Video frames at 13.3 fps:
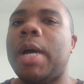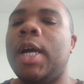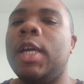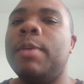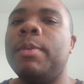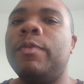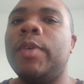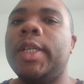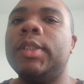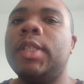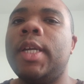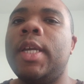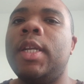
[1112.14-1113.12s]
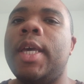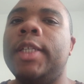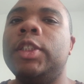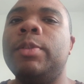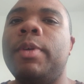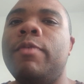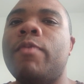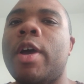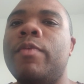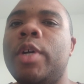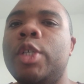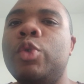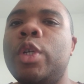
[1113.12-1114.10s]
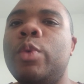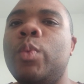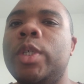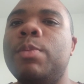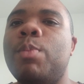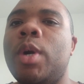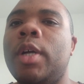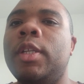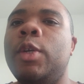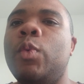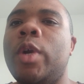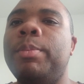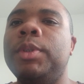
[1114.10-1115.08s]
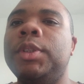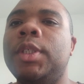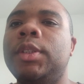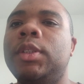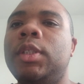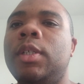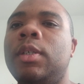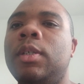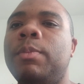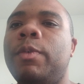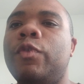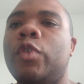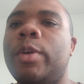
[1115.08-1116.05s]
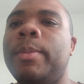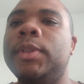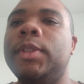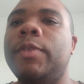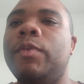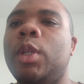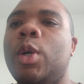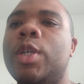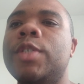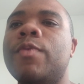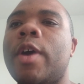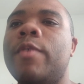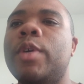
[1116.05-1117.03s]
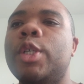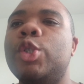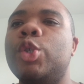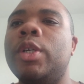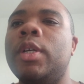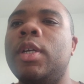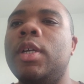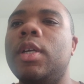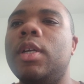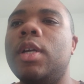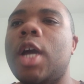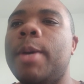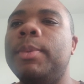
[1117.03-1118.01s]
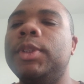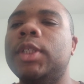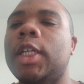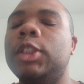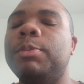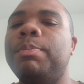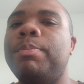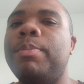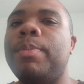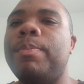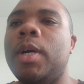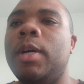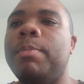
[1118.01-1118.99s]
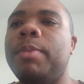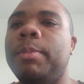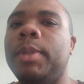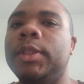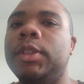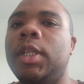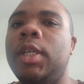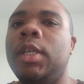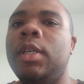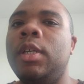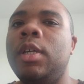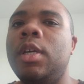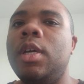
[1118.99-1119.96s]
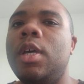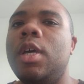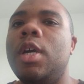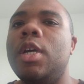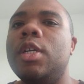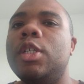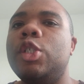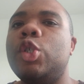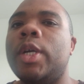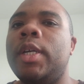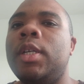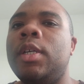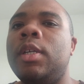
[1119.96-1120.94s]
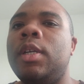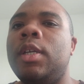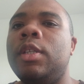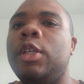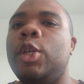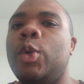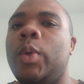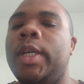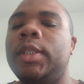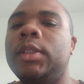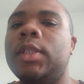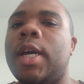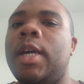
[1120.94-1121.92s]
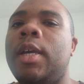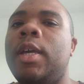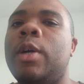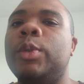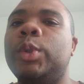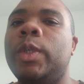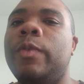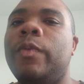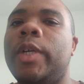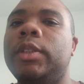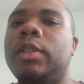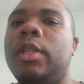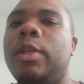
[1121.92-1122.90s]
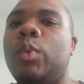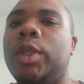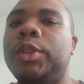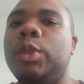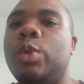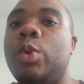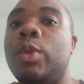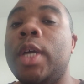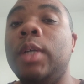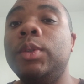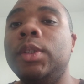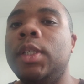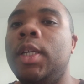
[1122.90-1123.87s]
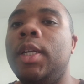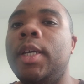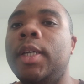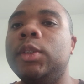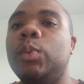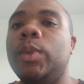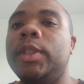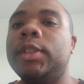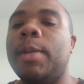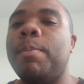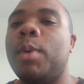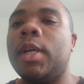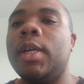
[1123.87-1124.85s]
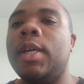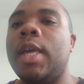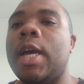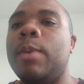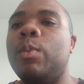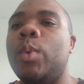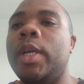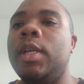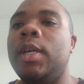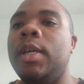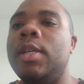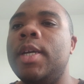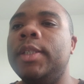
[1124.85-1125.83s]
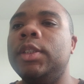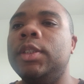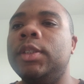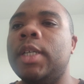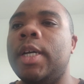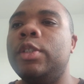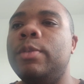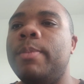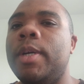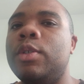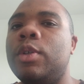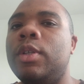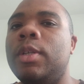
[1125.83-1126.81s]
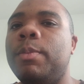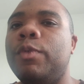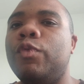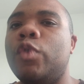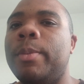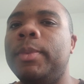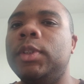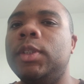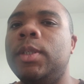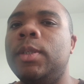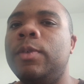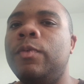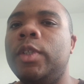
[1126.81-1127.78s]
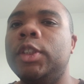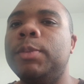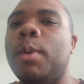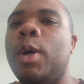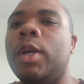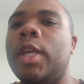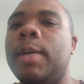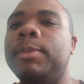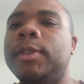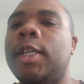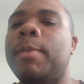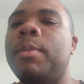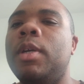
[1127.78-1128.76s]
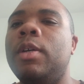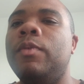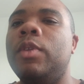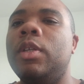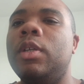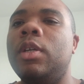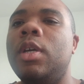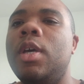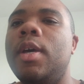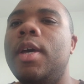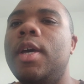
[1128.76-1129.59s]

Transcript: I am investing in the S&P 500, which broadly represents the performance of the largest 500 common stocks publicity traded in the US. I also invest in the Russell 2000 index, which is the market cap weighted index designed to measure the performance of the small cap segment of the